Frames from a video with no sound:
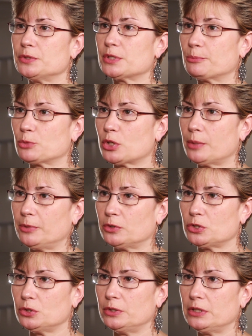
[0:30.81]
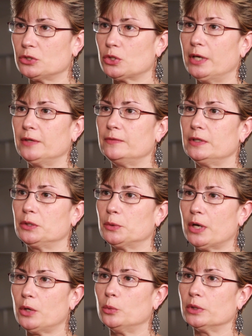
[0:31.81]
do some troubleshooting, try to
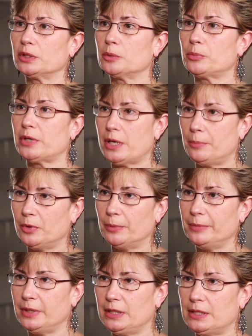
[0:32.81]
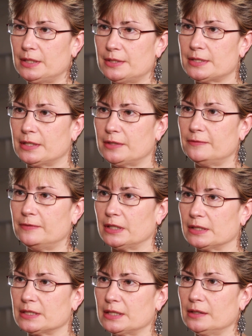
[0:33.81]
figure out what the problem is and
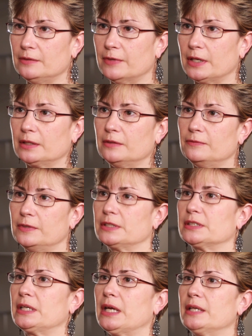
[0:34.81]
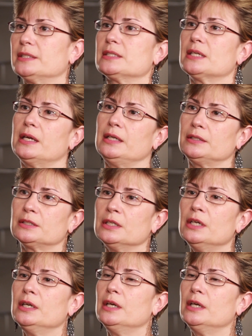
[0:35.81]
fix it. If I can fix it on site,